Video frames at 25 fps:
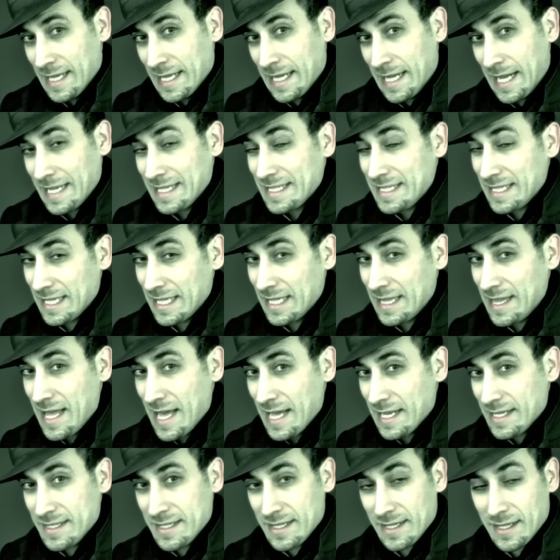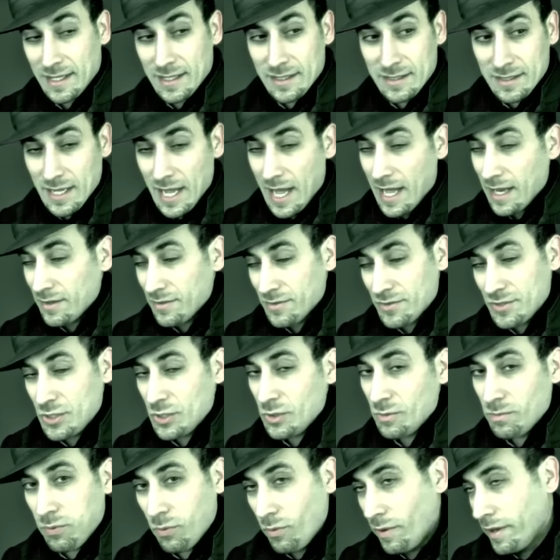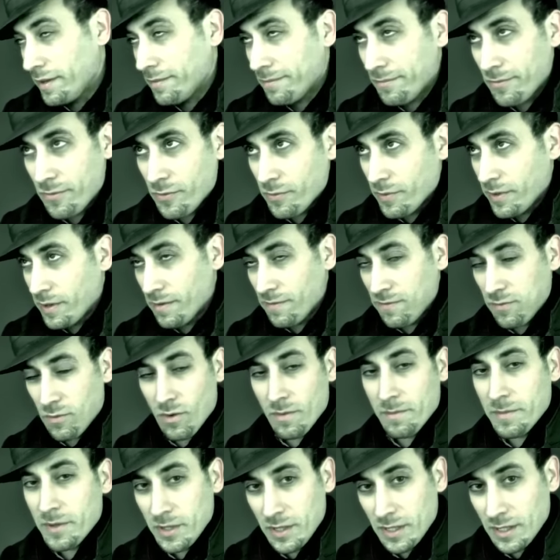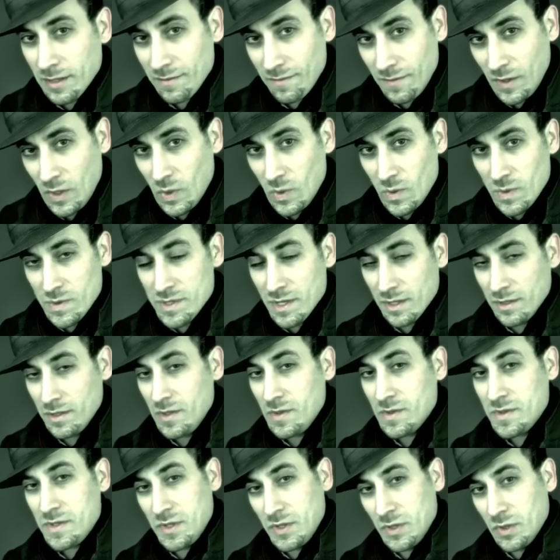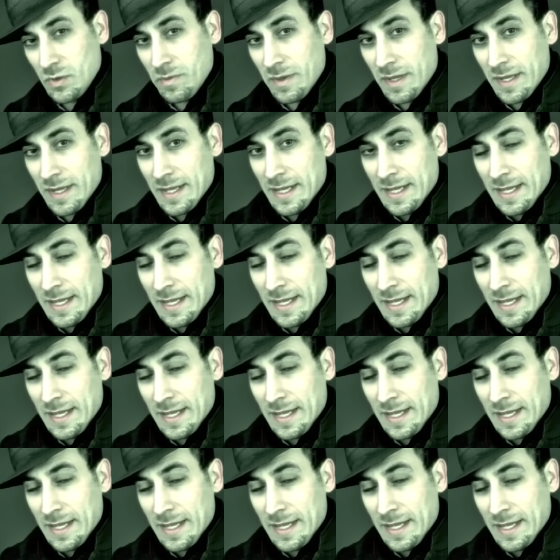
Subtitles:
I did that got 2.3 or 4 million views on YouTube.